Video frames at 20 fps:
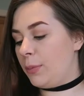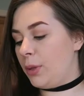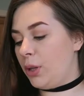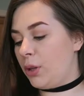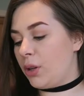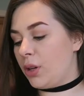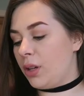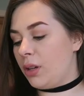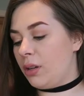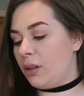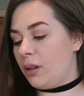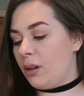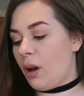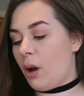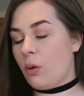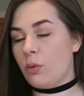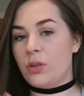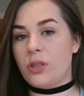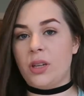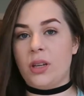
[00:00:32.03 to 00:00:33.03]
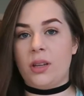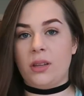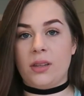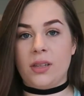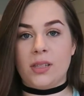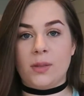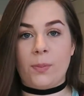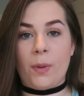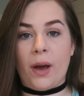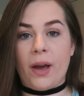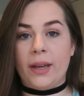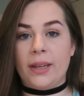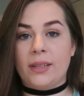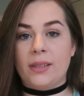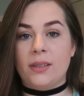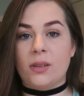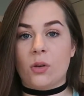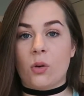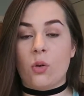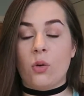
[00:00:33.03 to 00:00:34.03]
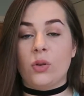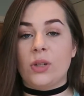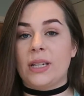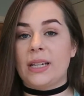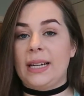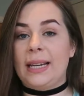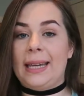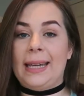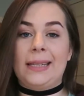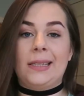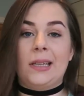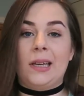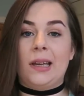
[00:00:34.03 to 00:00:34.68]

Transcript: You can alter the spice accordingly